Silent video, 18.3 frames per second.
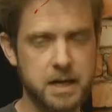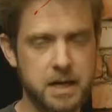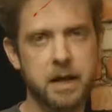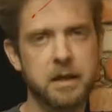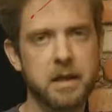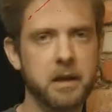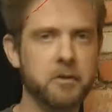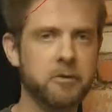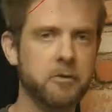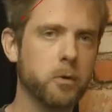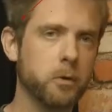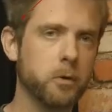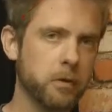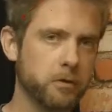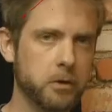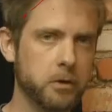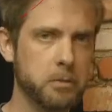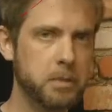And then, of course,
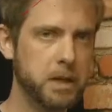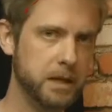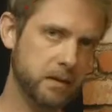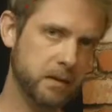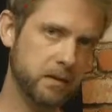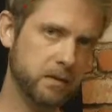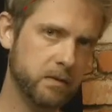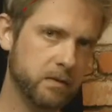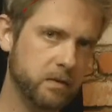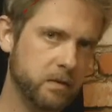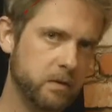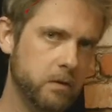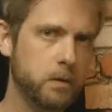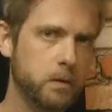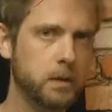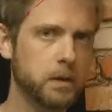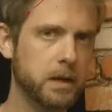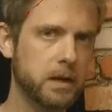for the PTS2,
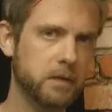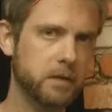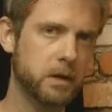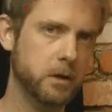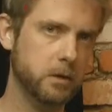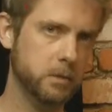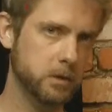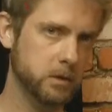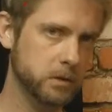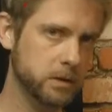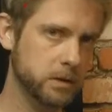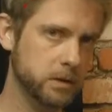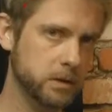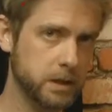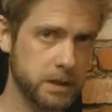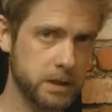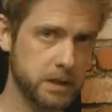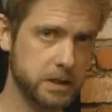we'll have the
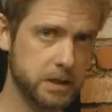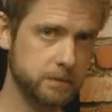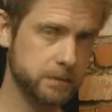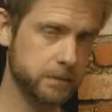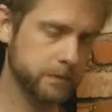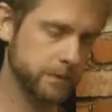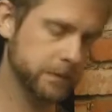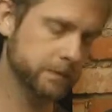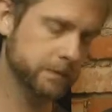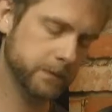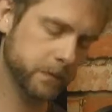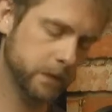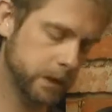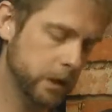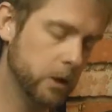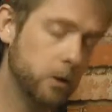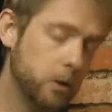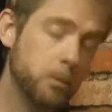
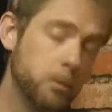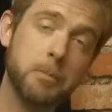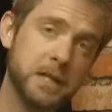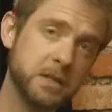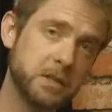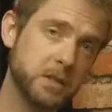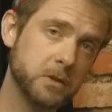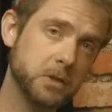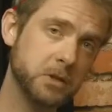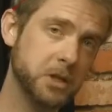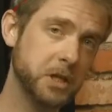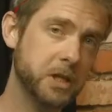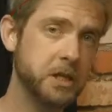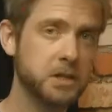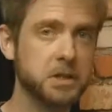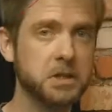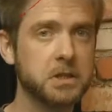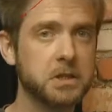global patch note
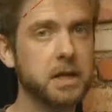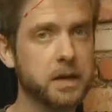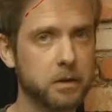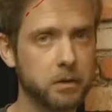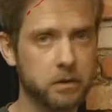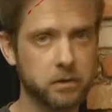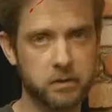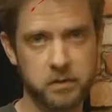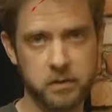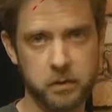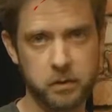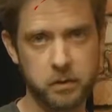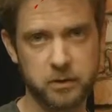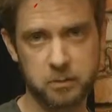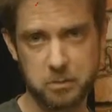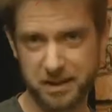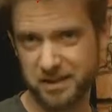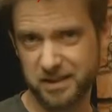changed and also
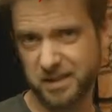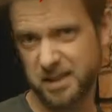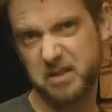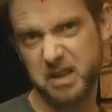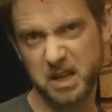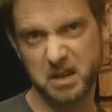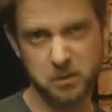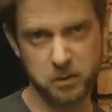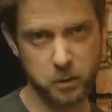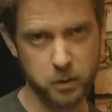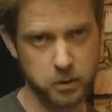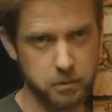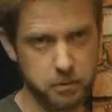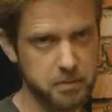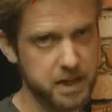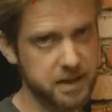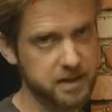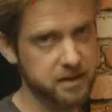specific for
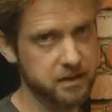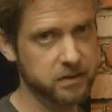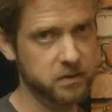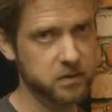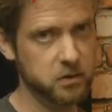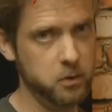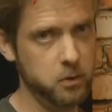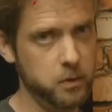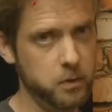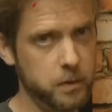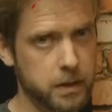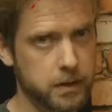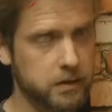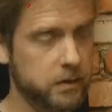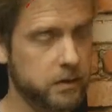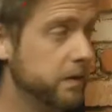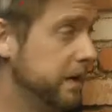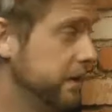PTS2.
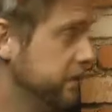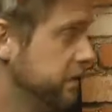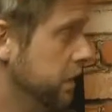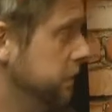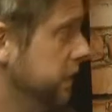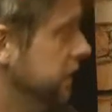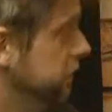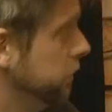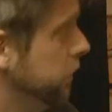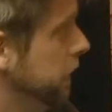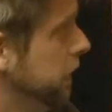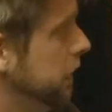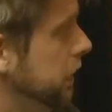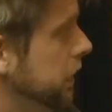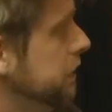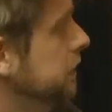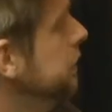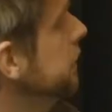So that's coming as well.
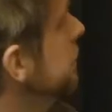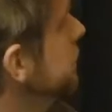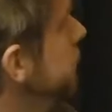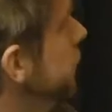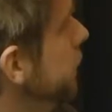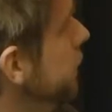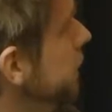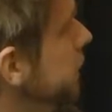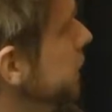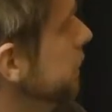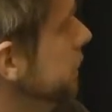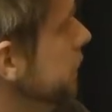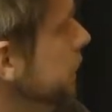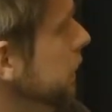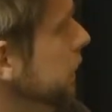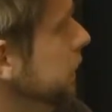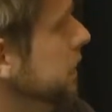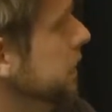Let's throw another
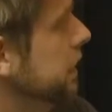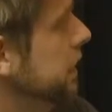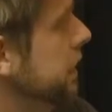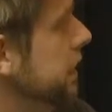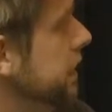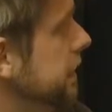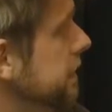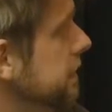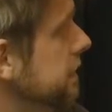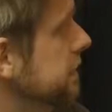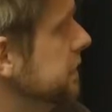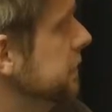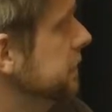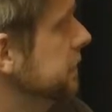look at...